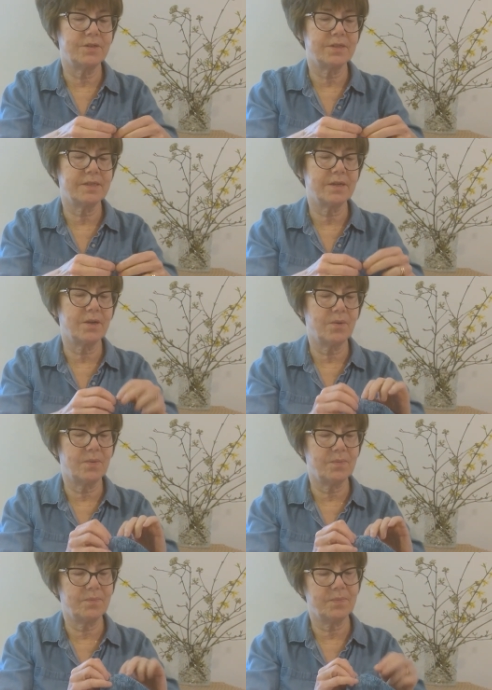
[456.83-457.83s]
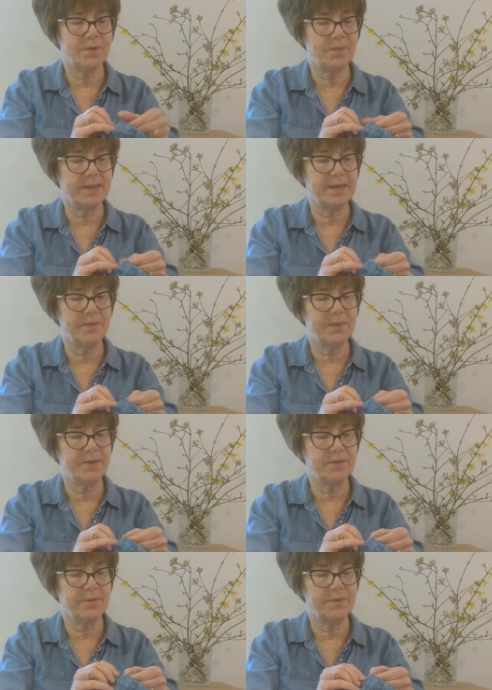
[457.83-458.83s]
it's not going
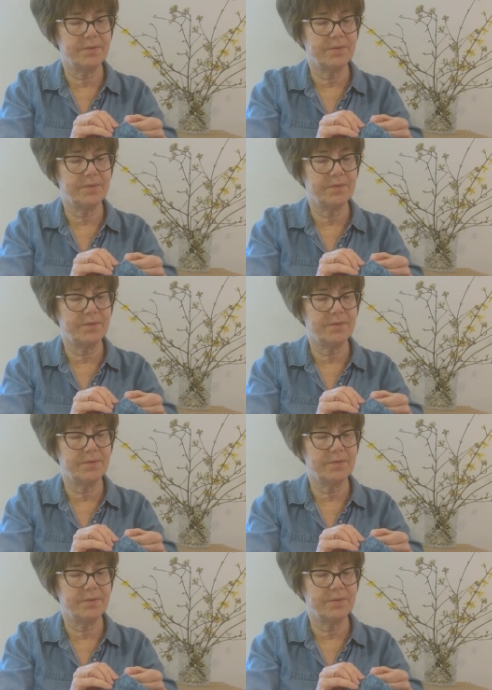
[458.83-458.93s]
anywhere.